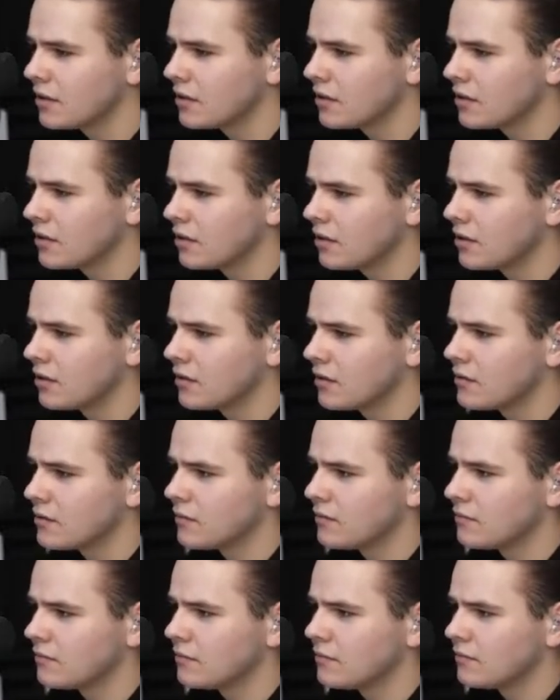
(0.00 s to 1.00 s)

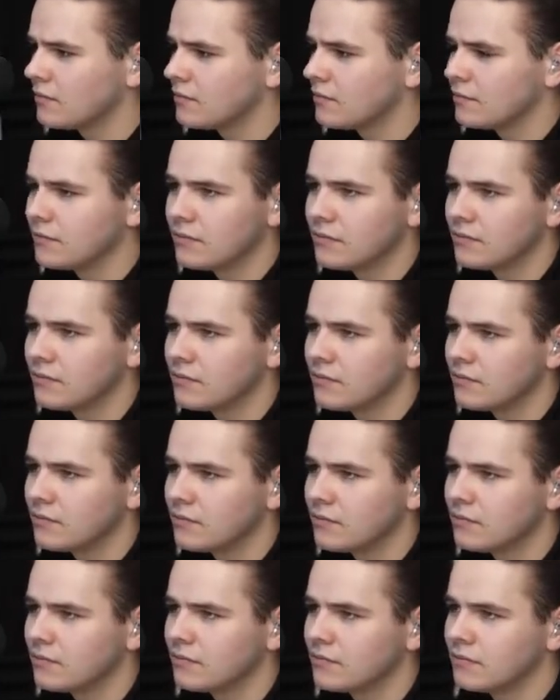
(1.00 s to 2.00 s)

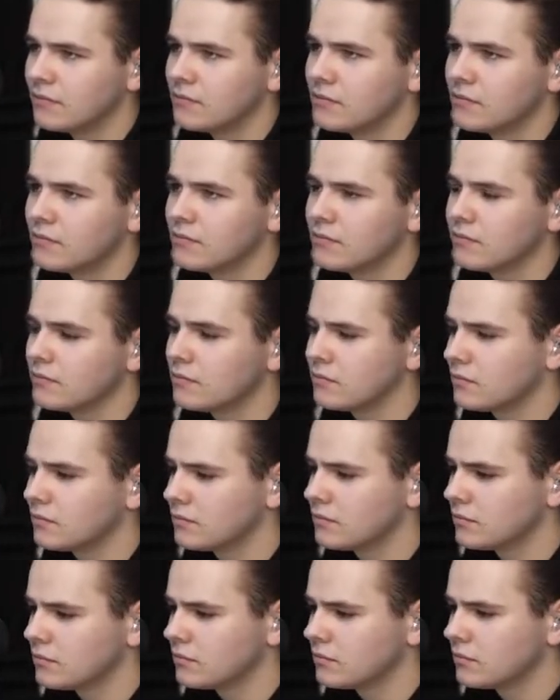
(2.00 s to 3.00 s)

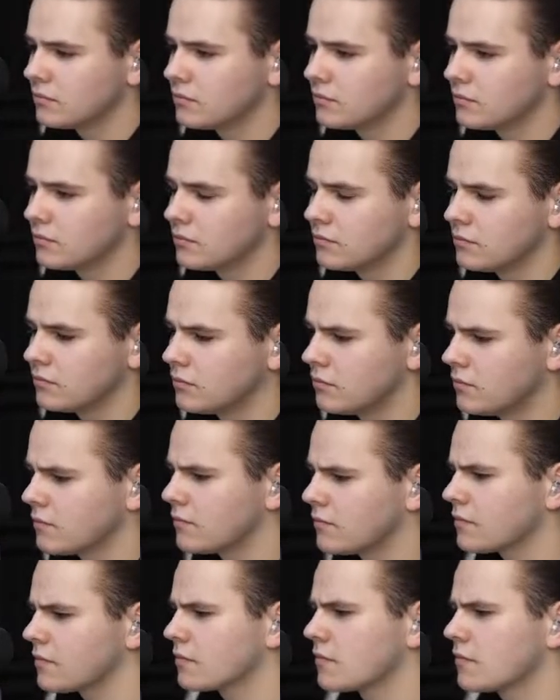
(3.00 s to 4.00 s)

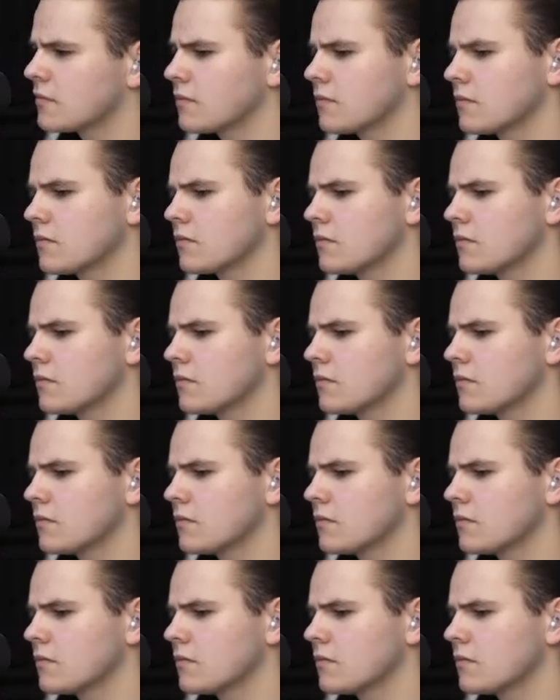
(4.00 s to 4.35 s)
(no one is talking)